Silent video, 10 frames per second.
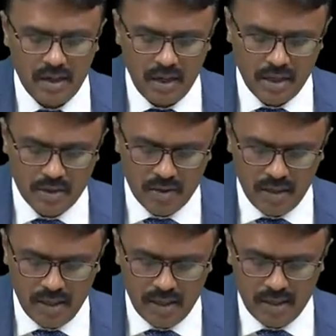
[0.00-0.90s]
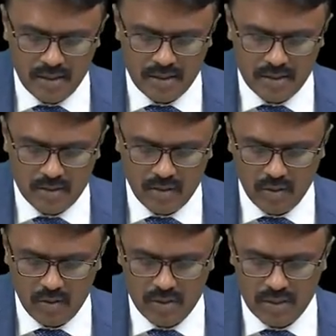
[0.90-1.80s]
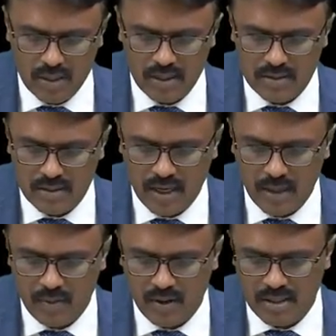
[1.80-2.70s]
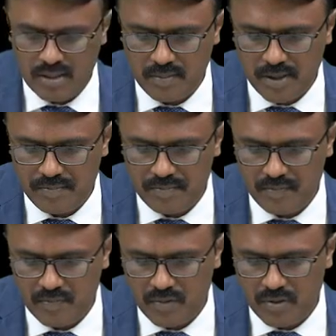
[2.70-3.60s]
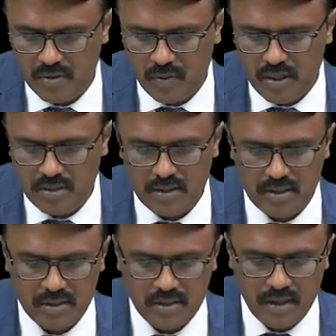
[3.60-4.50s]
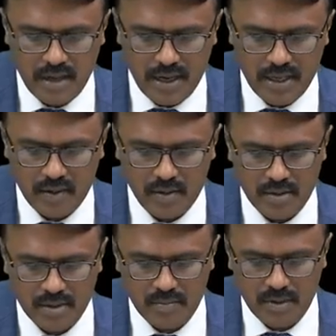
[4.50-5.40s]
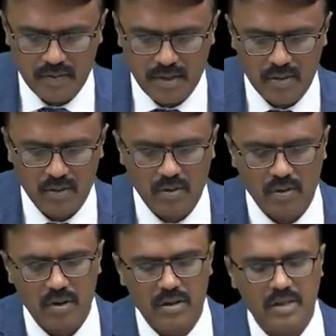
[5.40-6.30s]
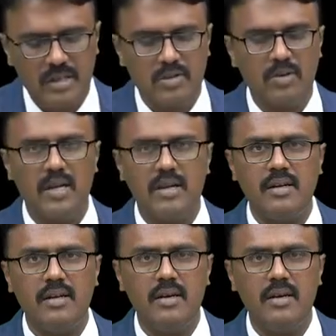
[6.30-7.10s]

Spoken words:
Insulin decreases glucose, that is hypoglycemia. So what is the antagonism between glucagon and insulin